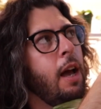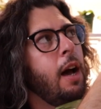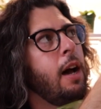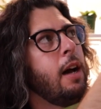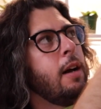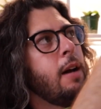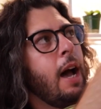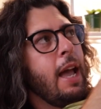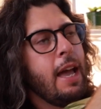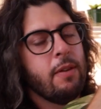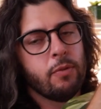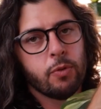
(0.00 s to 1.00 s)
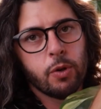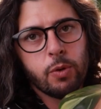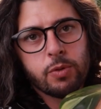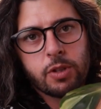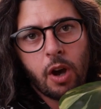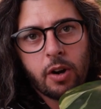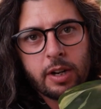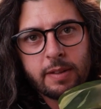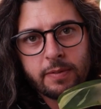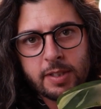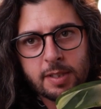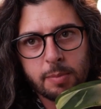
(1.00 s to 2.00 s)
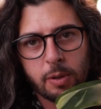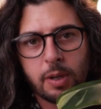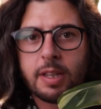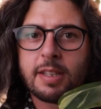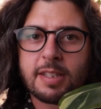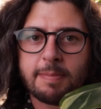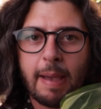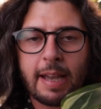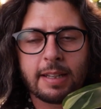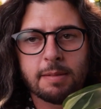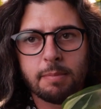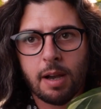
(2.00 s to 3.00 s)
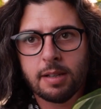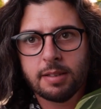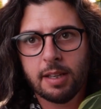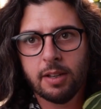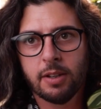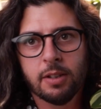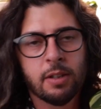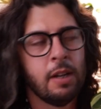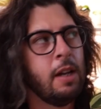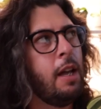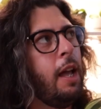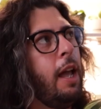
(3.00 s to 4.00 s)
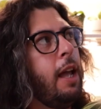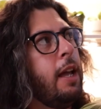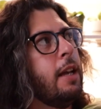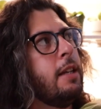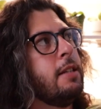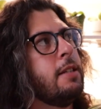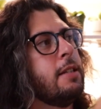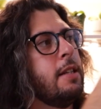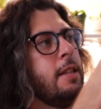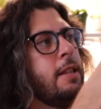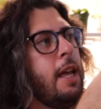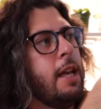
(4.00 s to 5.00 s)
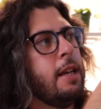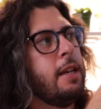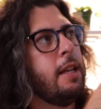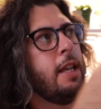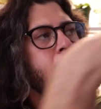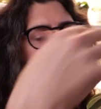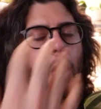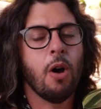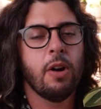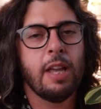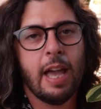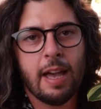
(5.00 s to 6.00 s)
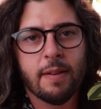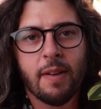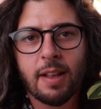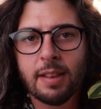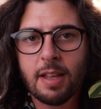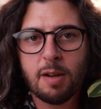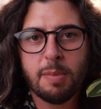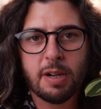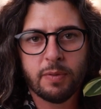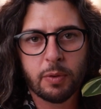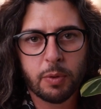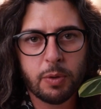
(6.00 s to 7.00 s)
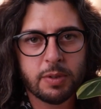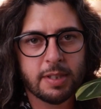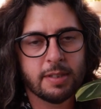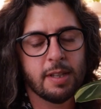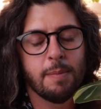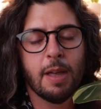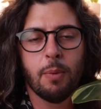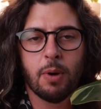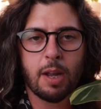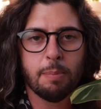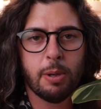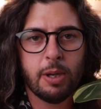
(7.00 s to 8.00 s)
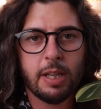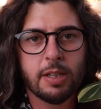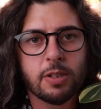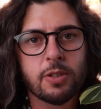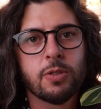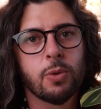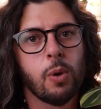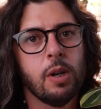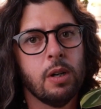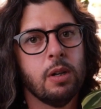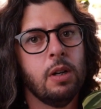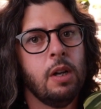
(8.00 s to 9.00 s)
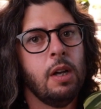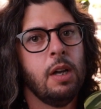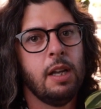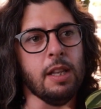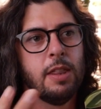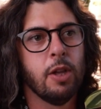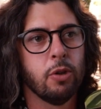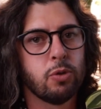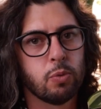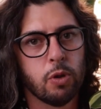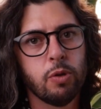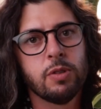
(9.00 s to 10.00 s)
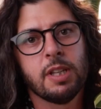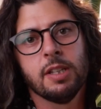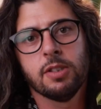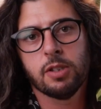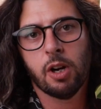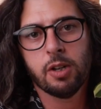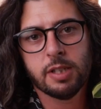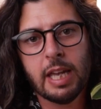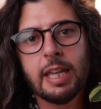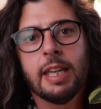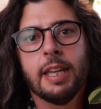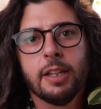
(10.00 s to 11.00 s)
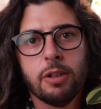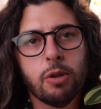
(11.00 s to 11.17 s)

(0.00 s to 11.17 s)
I have roots already visible in the sphagnum moss here, and then it'll already have a little bit of a root system that when I put it into soil, those roots can start taking in